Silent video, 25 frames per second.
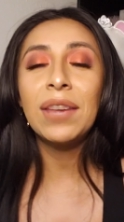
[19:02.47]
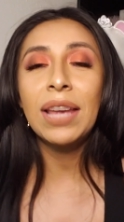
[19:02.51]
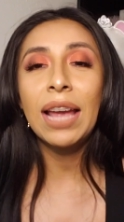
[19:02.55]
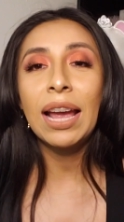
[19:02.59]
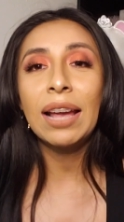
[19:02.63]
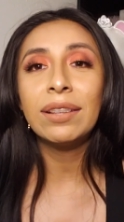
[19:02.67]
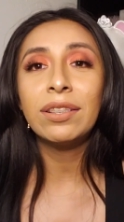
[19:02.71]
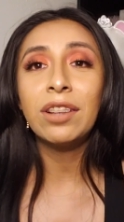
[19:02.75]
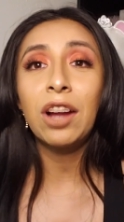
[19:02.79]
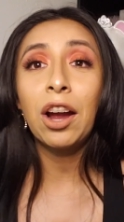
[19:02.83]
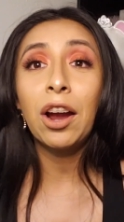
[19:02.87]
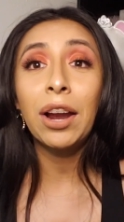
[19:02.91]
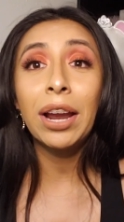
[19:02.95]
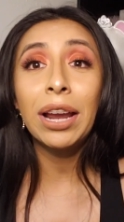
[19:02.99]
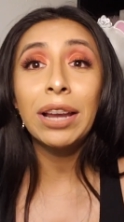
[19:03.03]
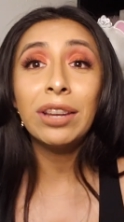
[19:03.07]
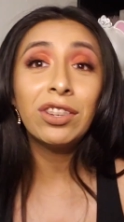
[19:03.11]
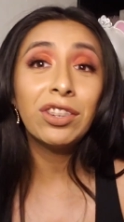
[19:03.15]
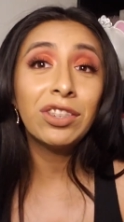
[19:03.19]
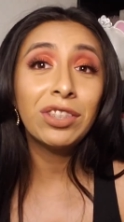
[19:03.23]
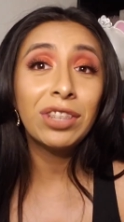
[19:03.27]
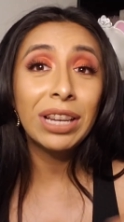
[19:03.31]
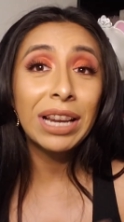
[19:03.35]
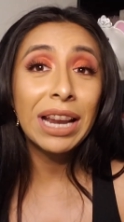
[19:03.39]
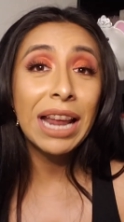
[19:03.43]
you guys are
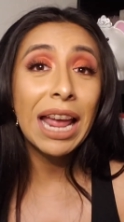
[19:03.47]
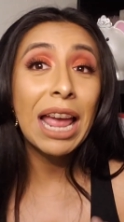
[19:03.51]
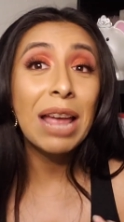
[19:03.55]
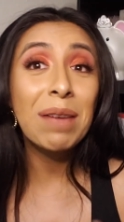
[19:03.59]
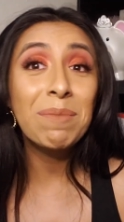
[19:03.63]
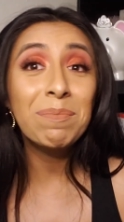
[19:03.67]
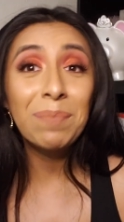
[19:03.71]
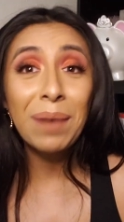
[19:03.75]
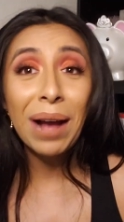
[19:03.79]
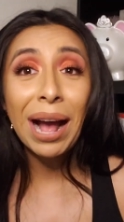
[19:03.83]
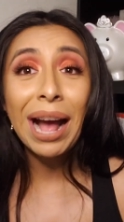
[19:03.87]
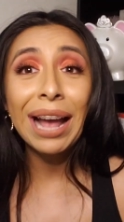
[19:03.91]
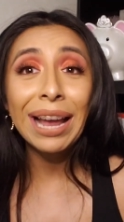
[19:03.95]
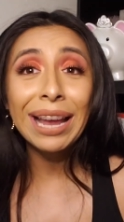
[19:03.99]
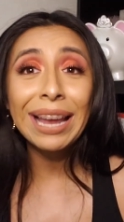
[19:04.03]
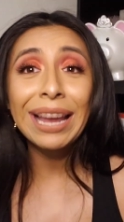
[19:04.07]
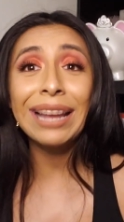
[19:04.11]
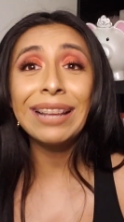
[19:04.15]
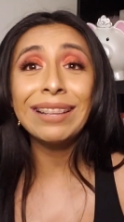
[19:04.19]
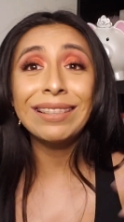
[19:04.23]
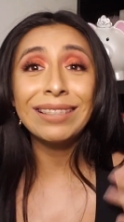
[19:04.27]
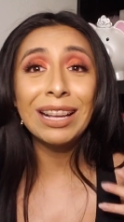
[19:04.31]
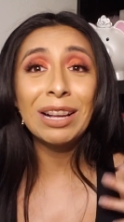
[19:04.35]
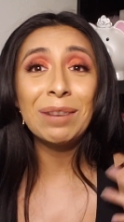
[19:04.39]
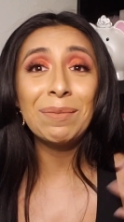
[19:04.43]
interested in
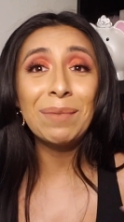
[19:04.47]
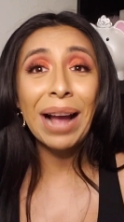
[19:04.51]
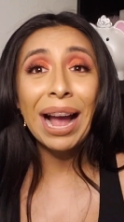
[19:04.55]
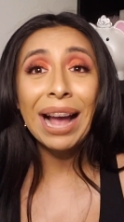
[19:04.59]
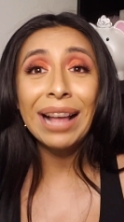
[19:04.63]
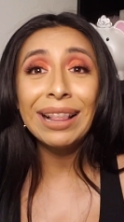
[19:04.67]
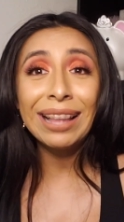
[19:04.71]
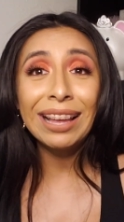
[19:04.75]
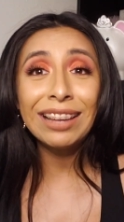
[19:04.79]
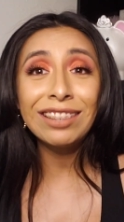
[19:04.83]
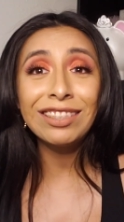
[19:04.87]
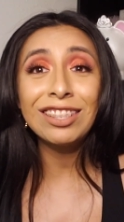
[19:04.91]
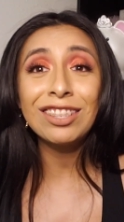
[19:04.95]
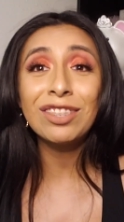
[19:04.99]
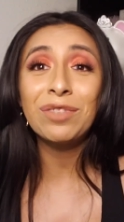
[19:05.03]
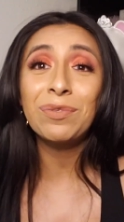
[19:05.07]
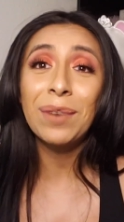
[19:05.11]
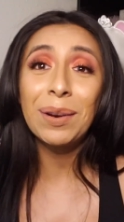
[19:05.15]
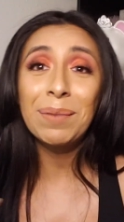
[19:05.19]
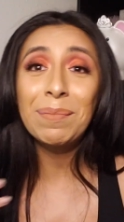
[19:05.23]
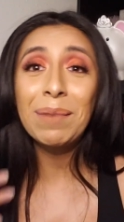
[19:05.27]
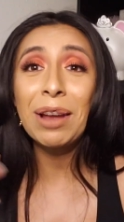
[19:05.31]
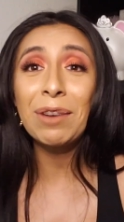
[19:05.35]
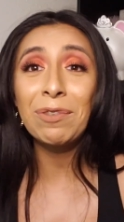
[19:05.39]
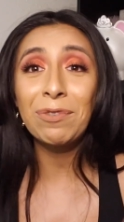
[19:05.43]
buying some eyelashes
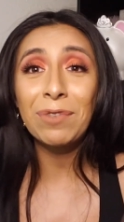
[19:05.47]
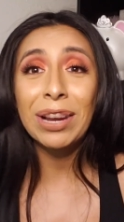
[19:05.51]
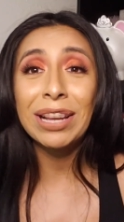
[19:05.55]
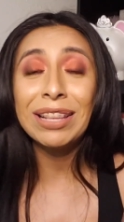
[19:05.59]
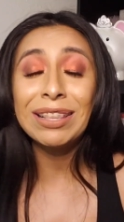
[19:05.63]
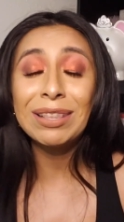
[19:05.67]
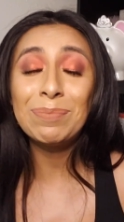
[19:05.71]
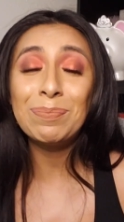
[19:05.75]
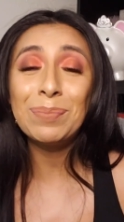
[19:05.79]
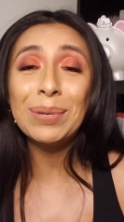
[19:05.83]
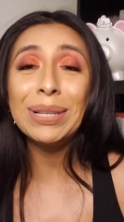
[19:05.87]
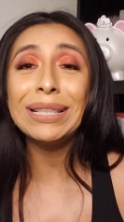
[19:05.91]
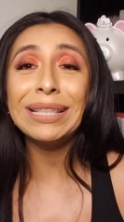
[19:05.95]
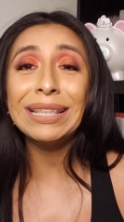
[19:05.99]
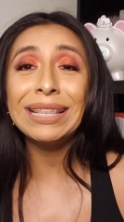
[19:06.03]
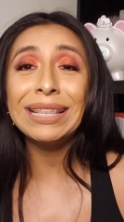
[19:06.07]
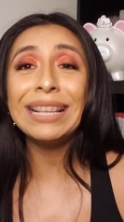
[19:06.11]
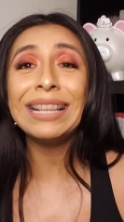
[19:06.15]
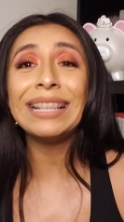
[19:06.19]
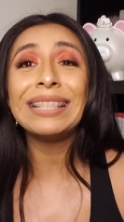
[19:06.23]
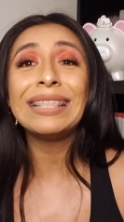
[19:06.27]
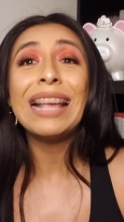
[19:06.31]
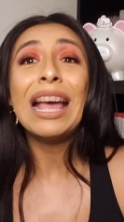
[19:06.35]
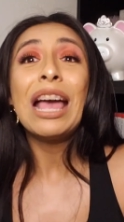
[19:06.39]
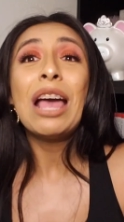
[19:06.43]
from my friend's
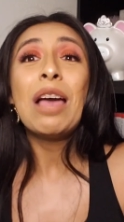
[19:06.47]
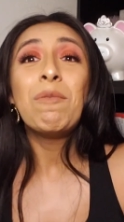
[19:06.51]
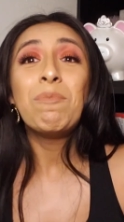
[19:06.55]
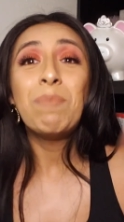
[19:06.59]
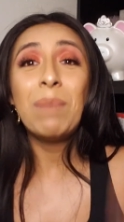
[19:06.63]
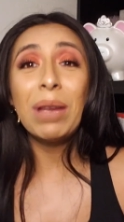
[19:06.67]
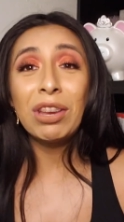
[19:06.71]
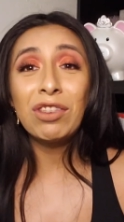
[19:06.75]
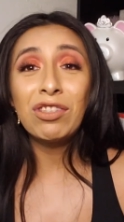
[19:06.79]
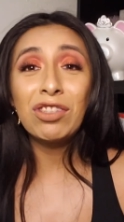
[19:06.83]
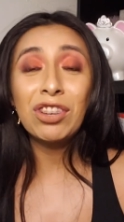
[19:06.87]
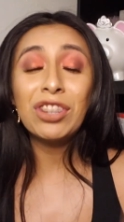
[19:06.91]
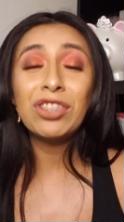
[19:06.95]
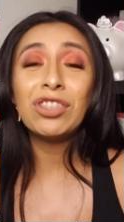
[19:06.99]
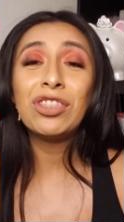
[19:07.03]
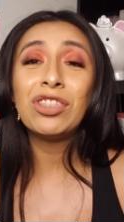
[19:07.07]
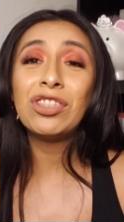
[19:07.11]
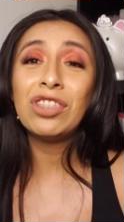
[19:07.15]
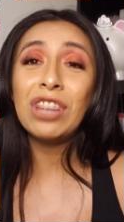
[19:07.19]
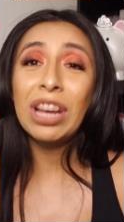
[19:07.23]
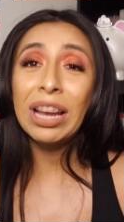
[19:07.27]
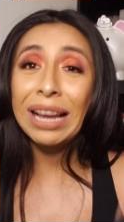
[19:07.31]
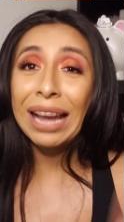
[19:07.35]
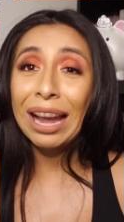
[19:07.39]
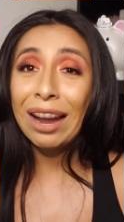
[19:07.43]
business, make sure to
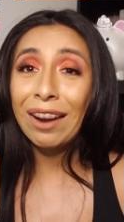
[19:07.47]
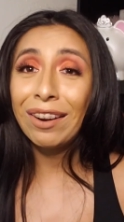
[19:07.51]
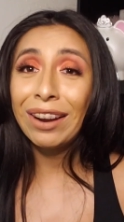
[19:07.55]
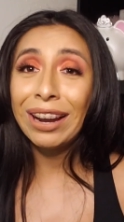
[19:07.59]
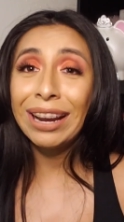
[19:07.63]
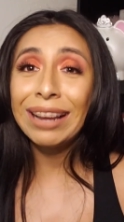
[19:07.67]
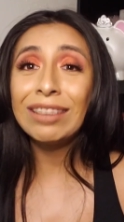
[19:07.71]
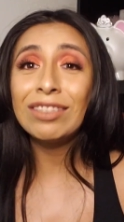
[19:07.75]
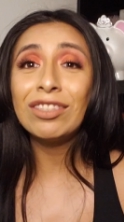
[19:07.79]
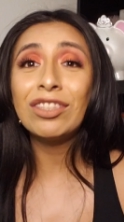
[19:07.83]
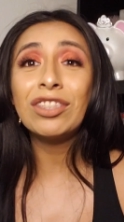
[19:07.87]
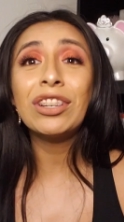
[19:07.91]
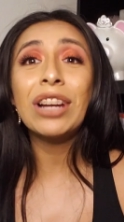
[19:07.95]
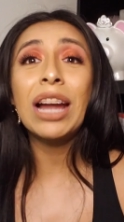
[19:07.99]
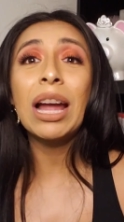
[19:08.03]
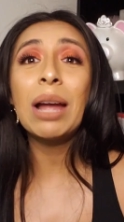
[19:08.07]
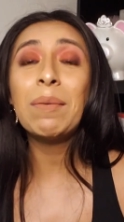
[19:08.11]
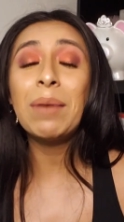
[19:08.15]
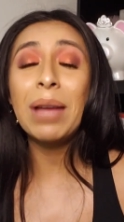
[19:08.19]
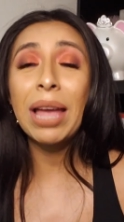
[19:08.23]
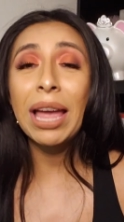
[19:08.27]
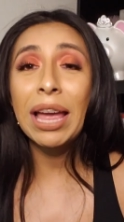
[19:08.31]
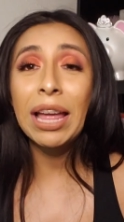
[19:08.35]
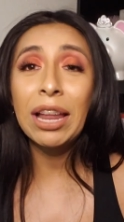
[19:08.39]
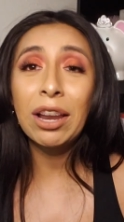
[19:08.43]
check out her Instagram
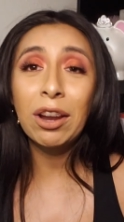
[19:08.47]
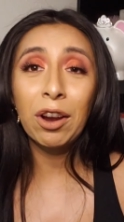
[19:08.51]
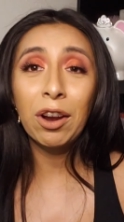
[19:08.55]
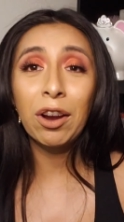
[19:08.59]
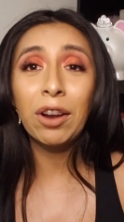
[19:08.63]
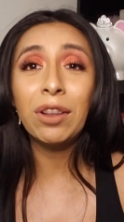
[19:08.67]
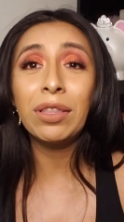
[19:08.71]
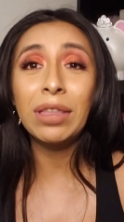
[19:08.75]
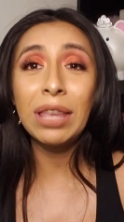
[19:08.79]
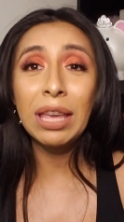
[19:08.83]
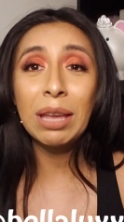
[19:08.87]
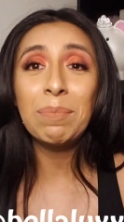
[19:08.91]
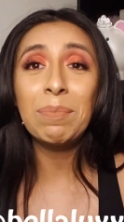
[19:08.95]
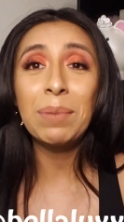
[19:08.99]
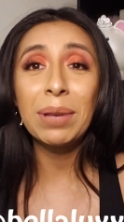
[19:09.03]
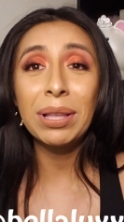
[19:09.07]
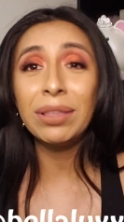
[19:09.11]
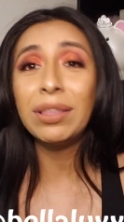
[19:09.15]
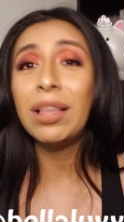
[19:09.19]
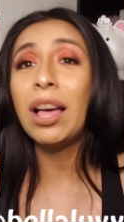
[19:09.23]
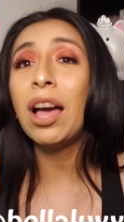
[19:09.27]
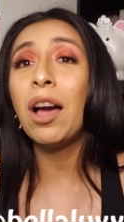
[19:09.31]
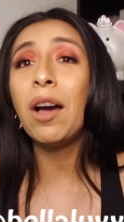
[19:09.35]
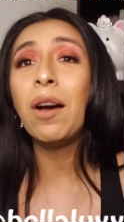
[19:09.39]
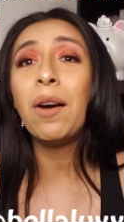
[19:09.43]
and her link
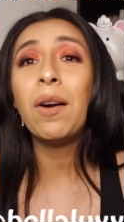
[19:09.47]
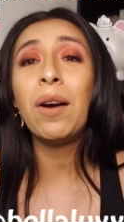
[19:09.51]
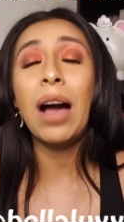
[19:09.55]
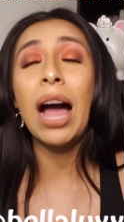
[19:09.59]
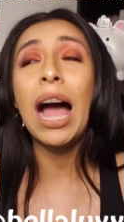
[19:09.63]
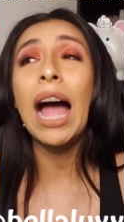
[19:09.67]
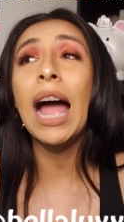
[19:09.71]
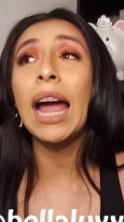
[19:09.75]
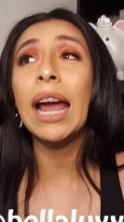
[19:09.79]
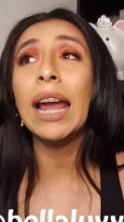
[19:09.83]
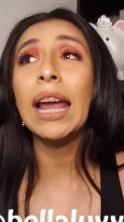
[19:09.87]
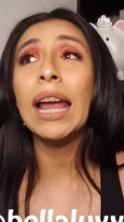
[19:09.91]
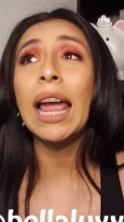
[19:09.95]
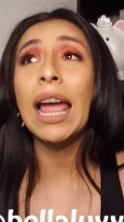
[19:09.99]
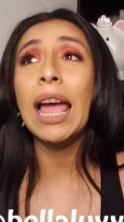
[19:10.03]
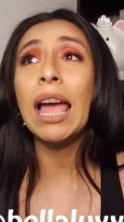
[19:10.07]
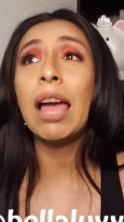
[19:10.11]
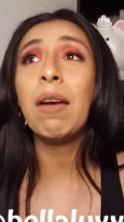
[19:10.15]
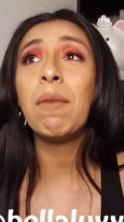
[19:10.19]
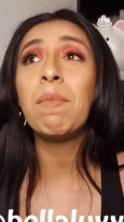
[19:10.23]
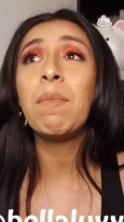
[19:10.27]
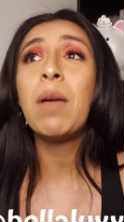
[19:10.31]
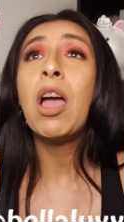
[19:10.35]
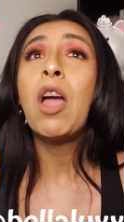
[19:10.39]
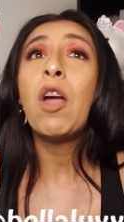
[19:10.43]
below. I
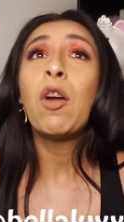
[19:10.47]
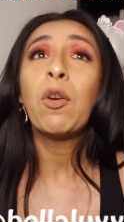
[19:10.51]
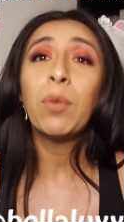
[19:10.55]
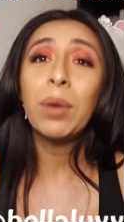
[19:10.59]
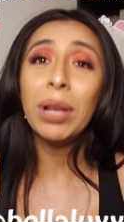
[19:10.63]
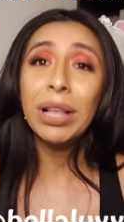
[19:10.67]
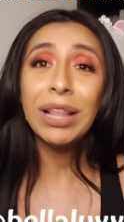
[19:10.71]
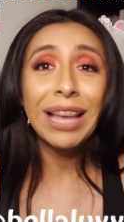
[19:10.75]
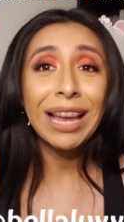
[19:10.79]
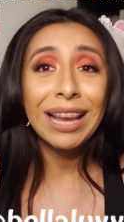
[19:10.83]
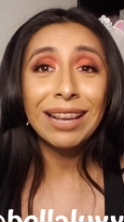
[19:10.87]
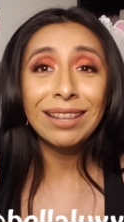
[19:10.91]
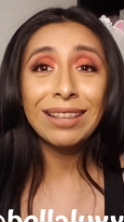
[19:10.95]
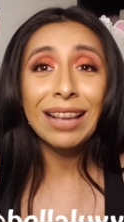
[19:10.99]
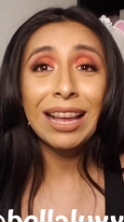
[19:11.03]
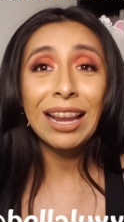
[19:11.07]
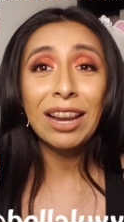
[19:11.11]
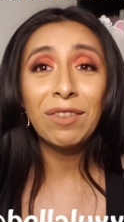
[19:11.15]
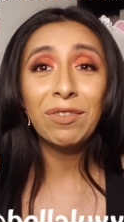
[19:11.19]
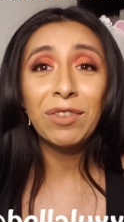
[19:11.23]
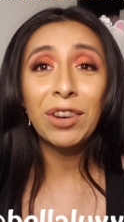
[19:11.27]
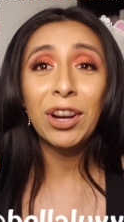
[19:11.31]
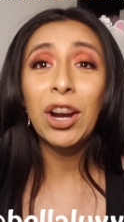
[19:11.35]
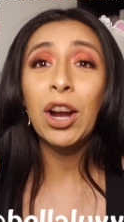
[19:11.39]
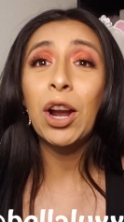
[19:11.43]
am really
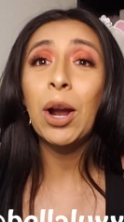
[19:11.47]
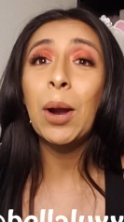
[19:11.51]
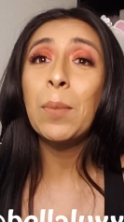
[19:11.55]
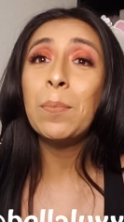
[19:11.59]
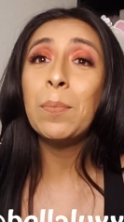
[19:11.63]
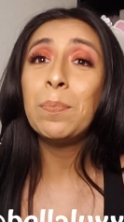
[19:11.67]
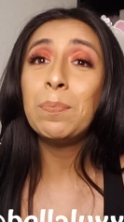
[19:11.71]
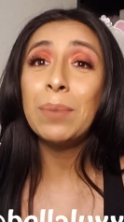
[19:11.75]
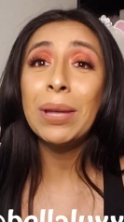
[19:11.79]
excited for her.